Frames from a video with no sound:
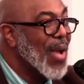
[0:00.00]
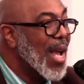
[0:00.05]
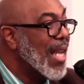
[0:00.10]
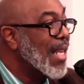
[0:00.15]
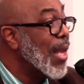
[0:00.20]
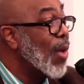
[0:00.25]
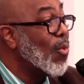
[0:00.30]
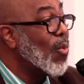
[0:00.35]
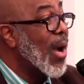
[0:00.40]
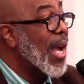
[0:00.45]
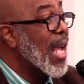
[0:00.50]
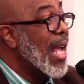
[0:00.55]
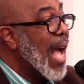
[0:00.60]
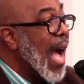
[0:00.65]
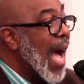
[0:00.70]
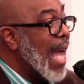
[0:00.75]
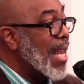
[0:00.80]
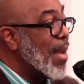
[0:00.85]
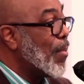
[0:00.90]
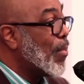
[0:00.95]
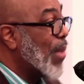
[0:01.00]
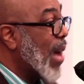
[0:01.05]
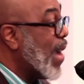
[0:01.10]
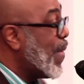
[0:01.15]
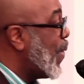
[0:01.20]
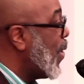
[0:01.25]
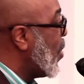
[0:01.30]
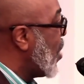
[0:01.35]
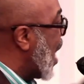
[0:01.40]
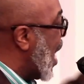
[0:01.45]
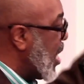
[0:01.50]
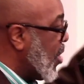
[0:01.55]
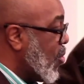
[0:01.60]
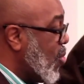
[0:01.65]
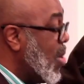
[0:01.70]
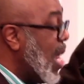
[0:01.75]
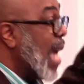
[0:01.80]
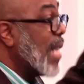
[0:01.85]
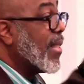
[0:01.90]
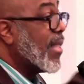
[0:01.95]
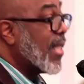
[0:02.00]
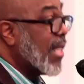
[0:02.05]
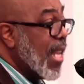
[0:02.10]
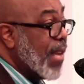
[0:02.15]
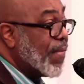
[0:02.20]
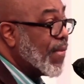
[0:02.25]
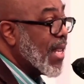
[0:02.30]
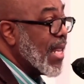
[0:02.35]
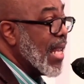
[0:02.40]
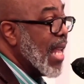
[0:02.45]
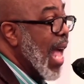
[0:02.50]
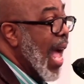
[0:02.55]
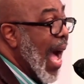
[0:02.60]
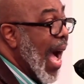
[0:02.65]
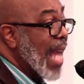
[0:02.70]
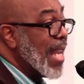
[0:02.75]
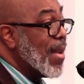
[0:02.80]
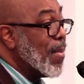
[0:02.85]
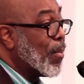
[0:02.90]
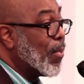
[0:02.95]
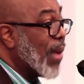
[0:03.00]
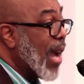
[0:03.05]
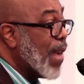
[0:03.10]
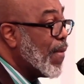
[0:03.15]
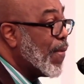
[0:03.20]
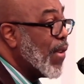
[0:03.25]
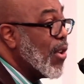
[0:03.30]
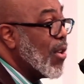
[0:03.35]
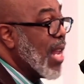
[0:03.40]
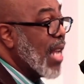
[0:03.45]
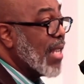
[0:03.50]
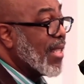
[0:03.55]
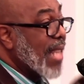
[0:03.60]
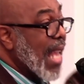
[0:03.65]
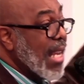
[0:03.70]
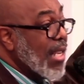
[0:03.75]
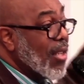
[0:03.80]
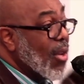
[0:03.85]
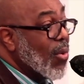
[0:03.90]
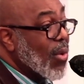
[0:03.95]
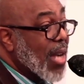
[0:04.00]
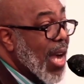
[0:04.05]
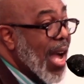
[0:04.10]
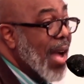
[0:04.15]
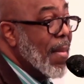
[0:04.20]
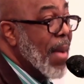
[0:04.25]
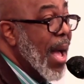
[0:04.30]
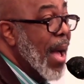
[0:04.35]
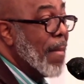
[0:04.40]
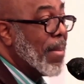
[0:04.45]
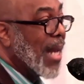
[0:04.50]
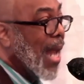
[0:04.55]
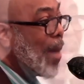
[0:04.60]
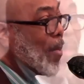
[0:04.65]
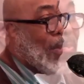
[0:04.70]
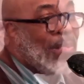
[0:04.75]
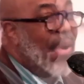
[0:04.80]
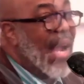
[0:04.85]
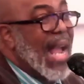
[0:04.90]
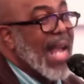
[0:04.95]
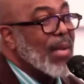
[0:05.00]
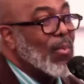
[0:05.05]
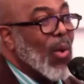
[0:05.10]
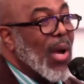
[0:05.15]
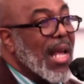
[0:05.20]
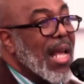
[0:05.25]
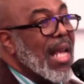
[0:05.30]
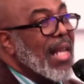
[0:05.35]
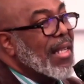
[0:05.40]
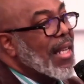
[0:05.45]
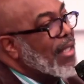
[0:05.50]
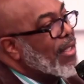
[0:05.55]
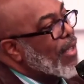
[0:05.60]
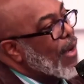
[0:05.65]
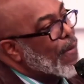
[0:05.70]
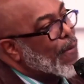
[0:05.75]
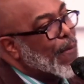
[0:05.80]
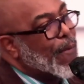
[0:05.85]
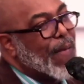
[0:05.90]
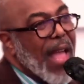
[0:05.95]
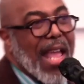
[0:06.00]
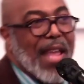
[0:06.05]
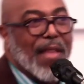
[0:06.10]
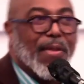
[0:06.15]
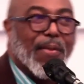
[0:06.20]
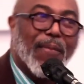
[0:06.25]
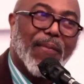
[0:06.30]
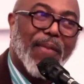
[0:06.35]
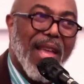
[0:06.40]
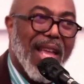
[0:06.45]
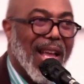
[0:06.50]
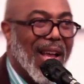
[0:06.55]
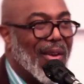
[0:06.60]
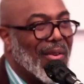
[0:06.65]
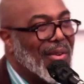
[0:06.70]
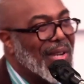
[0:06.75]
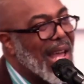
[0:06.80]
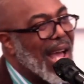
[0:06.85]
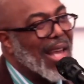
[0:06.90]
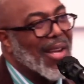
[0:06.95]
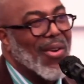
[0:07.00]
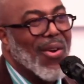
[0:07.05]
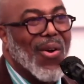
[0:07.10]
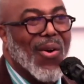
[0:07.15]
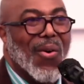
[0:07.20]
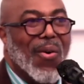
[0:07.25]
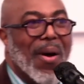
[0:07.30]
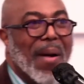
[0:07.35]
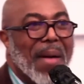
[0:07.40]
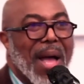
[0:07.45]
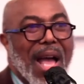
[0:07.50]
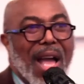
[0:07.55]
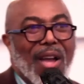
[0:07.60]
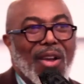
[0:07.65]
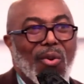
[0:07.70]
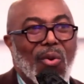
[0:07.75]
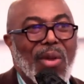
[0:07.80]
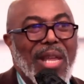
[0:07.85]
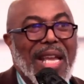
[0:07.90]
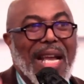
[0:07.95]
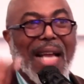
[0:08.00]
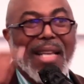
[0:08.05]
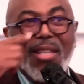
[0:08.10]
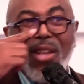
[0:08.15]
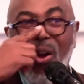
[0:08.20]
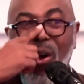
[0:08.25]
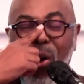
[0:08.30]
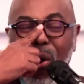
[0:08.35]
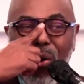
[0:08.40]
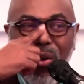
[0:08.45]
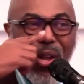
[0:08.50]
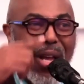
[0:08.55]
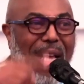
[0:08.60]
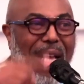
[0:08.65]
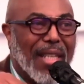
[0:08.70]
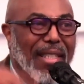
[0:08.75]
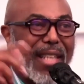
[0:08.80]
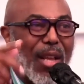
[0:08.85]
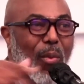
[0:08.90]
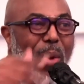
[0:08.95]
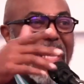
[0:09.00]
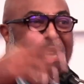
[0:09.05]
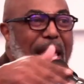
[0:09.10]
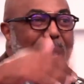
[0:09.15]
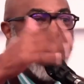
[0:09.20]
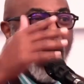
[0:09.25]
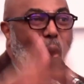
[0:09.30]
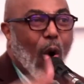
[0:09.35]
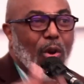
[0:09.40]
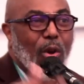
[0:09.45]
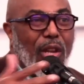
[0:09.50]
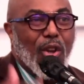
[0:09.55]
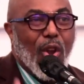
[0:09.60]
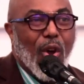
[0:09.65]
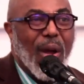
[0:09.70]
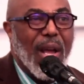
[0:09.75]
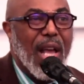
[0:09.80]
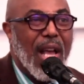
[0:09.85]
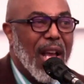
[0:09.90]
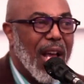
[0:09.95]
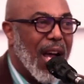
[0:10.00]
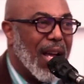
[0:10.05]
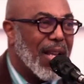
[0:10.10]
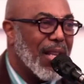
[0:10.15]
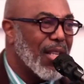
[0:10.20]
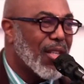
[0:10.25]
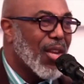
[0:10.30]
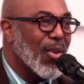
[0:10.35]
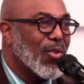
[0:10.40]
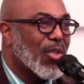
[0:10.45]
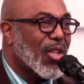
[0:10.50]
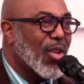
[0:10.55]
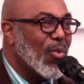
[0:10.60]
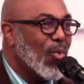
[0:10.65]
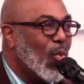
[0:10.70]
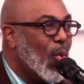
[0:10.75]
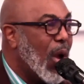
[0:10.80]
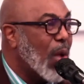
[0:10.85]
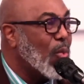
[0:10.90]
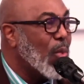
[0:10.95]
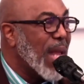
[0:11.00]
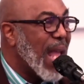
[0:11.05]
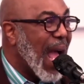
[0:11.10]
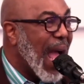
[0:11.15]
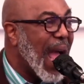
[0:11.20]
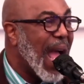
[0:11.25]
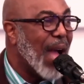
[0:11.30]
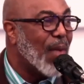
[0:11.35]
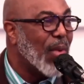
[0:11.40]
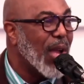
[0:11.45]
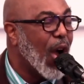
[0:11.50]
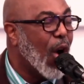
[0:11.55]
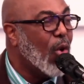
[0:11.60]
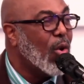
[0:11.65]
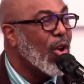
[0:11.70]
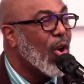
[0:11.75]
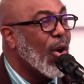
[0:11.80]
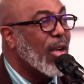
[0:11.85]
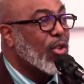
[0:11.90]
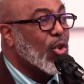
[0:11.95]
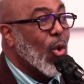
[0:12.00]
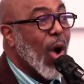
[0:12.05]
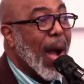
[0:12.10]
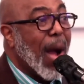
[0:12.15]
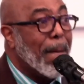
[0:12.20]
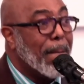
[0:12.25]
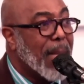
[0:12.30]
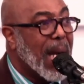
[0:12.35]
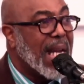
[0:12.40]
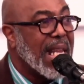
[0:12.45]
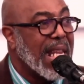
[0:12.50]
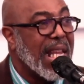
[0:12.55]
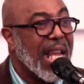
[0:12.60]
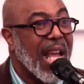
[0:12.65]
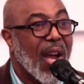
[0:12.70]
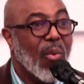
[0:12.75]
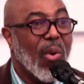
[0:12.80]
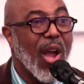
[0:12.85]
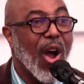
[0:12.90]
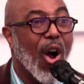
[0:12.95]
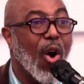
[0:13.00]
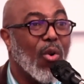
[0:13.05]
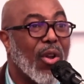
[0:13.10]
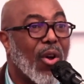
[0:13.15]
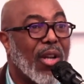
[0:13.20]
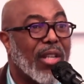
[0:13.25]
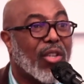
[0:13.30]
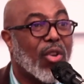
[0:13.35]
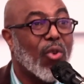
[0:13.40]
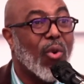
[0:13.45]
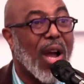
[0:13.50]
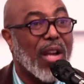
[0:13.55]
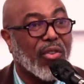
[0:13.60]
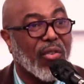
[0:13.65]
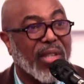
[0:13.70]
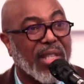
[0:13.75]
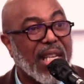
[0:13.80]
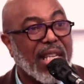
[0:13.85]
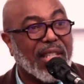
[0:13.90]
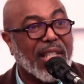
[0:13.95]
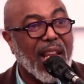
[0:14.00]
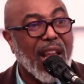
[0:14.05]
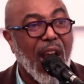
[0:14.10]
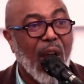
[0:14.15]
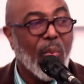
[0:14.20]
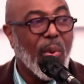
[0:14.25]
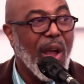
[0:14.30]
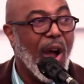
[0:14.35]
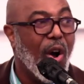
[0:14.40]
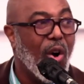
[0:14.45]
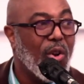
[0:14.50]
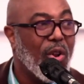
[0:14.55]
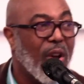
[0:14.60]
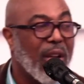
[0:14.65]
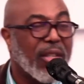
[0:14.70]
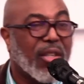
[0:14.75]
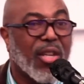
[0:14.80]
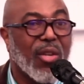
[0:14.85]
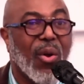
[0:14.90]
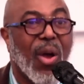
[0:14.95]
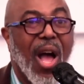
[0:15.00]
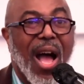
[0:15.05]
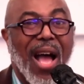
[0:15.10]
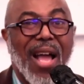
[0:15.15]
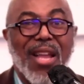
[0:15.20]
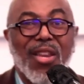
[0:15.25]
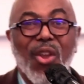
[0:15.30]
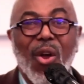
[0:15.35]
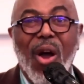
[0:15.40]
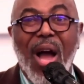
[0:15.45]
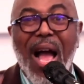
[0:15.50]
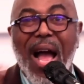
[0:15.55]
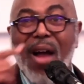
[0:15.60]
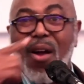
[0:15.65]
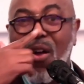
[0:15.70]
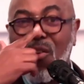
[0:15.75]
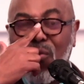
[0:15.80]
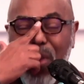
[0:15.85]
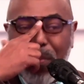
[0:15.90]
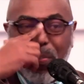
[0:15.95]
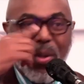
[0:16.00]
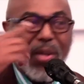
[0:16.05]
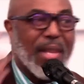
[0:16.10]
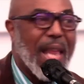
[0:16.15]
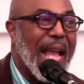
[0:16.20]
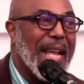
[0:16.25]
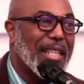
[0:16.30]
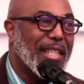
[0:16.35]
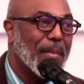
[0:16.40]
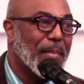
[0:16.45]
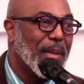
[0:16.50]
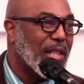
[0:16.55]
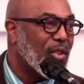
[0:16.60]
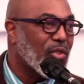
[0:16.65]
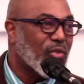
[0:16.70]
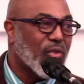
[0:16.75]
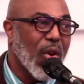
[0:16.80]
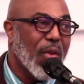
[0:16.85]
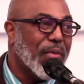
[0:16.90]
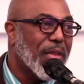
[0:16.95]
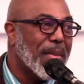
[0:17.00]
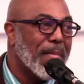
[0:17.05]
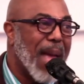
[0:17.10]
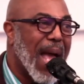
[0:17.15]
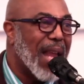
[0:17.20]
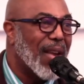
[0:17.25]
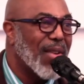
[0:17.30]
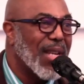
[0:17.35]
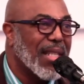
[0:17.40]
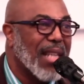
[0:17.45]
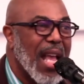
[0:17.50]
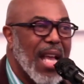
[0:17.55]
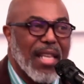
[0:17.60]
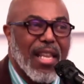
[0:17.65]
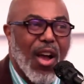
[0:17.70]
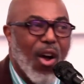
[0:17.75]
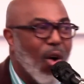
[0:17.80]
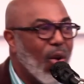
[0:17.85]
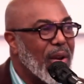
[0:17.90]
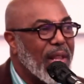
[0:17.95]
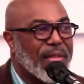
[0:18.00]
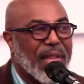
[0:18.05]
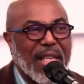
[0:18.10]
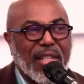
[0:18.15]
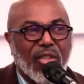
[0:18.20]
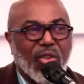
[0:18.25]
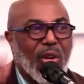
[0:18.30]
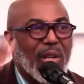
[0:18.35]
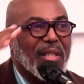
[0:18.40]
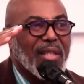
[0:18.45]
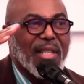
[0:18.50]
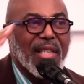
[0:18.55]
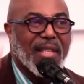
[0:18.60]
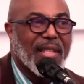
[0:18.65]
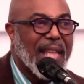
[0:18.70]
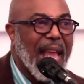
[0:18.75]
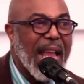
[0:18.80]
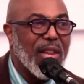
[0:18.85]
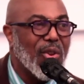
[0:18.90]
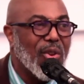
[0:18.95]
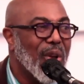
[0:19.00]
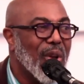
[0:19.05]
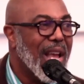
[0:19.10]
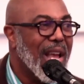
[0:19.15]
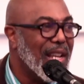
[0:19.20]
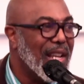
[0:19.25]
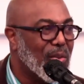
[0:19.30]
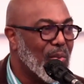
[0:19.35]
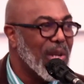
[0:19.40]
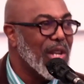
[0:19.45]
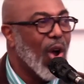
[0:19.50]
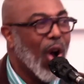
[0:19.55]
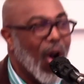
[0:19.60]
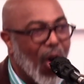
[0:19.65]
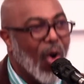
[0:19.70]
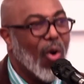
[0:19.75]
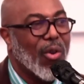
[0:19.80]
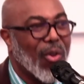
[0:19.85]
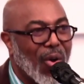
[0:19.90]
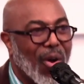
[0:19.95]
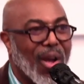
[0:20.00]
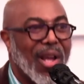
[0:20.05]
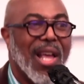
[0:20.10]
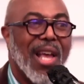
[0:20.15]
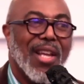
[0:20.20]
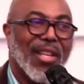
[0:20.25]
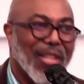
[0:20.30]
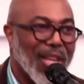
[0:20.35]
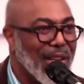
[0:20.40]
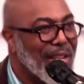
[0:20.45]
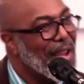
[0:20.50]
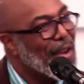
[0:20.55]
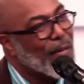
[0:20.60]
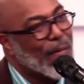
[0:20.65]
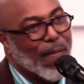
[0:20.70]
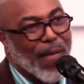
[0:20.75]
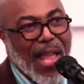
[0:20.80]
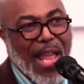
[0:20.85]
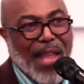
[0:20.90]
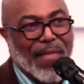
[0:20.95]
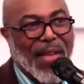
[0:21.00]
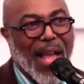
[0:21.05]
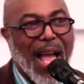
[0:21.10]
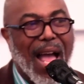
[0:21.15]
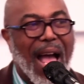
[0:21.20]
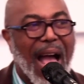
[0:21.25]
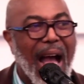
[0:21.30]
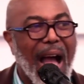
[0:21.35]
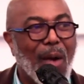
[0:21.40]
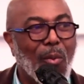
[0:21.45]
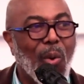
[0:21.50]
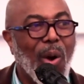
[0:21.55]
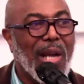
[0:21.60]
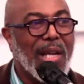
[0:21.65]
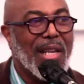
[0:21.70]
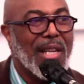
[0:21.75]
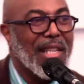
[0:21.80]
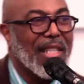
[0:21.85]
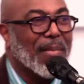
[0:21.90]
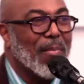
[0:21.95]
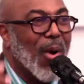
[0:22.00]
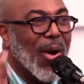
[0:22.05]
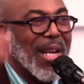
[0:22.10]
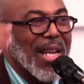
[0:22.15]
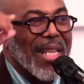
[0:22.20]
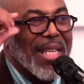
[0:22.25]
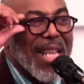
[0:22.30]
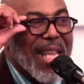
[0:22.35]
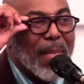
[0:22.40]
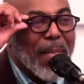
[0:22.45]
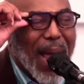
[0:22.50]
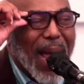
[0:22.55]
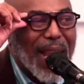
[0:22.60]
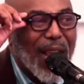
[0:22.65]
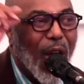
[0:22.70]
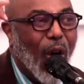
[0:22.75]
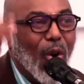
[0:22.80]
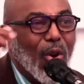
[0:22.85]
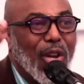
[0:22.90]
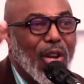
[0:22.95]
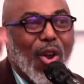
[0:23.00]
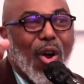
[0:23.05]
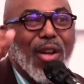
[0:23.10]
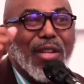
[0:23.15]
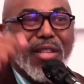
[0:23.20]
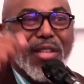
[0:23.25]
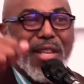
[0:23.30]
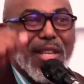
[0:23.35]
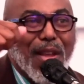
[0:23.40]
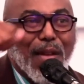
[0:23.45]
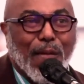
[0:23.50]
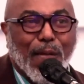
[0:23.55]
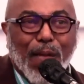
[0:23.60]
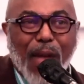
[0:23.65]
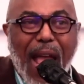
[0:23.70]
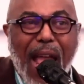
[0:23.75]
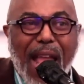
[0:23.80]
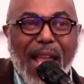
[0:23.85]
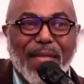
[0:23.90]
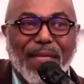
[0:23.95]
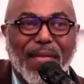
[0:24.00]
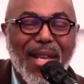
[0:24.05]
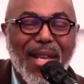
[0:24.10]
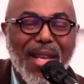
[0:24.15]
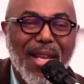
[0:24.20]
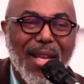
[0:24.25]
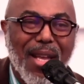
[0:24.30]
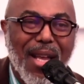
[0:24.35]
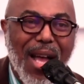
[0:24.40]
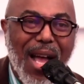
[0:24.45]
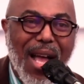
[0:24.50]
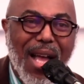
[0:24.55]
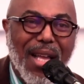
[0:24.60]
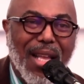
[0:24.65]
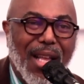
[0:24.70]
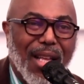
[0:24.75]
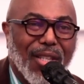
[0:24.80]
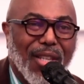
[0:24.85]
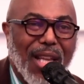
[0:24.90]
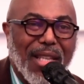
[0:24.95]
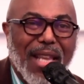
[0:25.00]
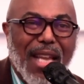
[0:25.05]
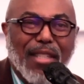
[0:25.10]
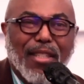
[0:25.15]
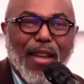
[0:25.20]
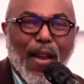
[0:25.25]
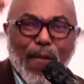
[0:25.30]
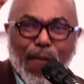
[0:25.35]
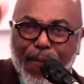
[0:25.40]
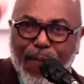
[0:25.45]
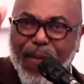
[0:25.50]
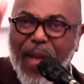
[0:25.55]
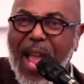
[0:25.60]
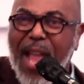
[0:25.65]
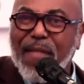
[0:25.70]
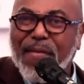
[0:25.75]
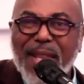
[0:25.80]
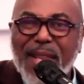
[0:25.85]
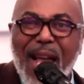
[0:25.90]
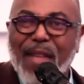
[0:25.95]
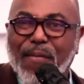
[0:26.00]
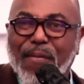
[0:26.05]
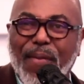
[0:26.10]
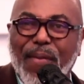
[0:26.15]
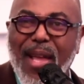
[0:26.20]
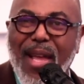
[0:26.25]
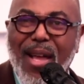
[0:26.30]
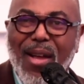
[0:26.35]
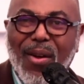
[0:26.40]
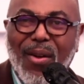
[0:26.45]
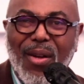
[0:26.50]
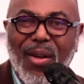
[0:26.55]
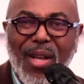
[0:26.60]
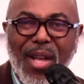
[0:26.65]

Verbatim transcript: That what? I didn't pray for you that you're not sifted. I didn't pray for you that Satan don't come, but I prayed what? That your faith fail not. Oh, uh, we got to hold on. See, we keep holding on uh, to, to what we have. We hold on to our money. We hold on to our tradition. We hold on to uh, you know, our, our reputation. But the truth of the matter is, the only thing that's going to sustain you is when you hold on to your faith. I, I wonder this morning, anybody somebody holding on to your faith, uh, that, that your faith not fail.